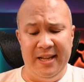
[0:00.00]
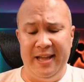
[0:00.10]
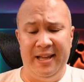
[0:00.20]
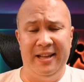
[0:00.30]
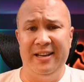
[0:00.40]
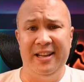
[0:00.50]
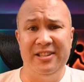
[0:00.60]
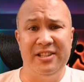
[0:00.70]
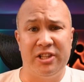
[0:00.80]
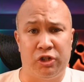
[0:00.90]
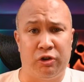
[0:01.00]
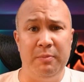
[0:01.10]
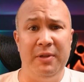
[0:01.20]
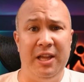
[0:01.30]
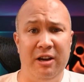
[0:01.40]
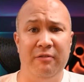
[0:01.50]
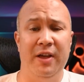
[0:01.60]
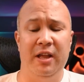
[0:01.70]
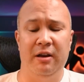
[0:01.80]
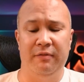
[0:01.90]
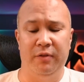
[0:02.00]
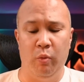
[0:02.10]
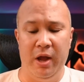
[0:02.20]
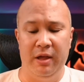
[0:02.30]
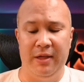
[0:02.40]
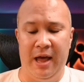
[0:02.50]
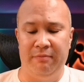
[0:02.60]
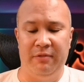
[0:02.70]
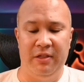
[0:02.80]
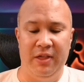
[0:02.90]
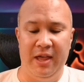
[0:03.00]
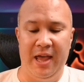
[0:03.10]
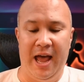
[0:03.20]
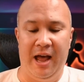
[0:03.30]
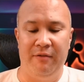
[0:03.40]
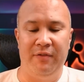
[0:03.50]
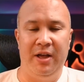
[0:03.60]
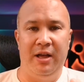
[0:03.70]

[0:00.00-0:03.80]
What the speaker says: And it is extremely innovative the way that they have